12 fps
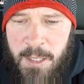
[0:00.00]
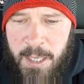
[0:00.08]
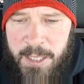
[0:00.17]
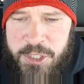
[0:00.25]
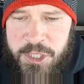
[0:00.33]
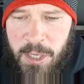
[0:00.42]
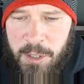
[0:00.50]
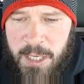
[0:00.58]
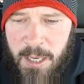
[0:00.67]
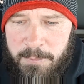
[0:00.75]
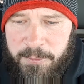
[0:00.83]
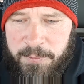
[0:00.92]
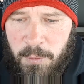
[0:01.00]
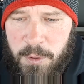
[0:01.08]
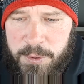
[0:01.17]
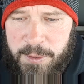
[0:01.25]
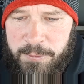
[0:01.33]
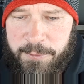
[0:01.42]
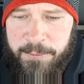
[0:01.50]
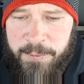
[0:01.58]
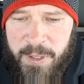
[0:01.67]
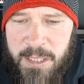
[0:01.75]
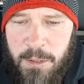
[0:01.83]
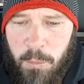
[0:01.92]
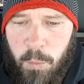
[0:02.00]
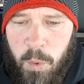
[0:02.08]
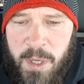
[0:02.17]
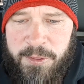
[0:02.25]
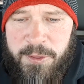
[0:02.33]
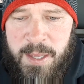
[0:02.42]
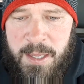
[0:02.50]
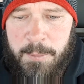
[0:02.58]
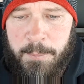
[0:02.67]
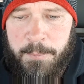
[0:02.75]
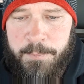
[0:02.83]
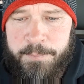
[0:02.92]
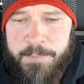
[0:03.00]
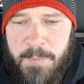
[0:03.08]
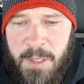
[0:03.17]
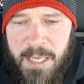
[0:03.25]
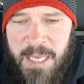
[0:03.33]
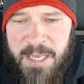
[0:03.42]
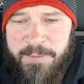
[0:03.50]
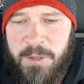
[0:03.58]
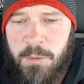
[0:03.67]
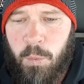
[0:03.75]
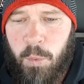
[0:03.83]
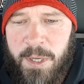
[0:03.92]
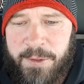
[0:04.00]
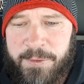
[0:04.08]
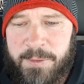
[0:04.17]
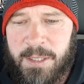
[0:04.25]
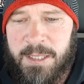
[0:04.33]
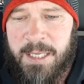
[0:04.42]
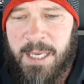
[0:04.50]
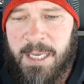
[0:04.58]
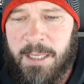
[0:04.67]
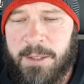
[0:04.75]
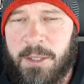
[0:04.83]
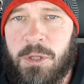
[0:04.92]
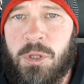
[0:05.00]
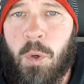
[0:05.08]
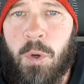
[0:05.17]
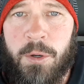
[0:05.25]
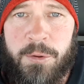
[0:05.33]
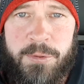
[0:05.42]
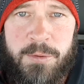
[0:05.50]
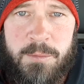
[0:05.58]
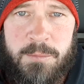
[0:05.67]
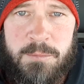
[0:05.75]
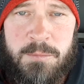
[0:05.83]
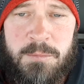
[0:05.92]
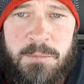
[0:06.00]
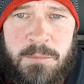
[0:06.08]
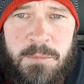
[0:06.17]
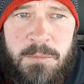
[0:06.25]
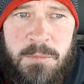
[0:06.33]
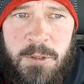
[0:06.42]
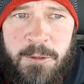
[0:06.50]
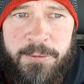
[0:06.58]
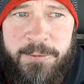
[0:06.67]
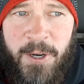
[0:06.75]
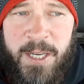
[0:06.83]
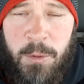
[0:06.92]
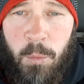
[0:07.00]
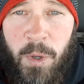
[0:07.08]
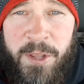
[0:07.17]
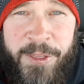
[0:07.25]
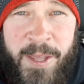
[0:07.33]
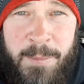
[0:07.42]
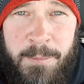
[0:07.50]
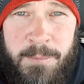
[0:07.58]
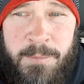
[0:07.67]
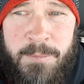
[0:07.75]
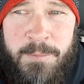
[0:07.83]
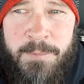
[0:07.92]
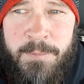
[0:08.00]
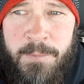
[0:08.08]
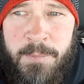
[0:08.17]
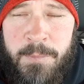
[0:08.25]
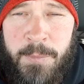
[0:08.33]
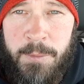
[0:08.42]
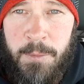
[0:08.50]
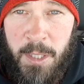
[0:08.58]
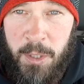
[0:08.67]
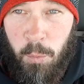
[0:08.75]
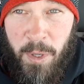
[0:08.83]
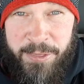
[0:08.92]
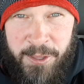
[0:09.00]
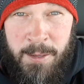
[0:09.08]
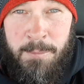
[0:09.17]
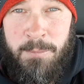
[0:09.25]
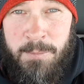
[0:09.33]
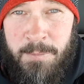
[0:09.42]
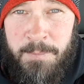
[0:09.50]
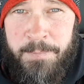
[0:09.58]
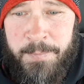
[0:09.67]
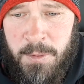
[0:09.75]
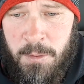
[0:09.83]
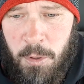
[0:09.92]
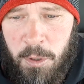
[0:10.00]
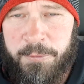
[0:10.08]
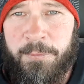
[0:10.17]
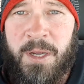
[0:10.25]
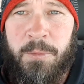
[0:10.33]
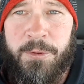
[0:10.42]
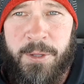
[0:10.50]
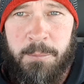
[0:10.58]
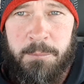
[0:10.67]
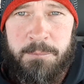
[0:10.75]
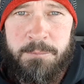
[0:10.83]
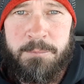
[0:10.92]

and shall come forth and fight with him, even with the king of the north. Fight with him? Like with him? Or fight with him?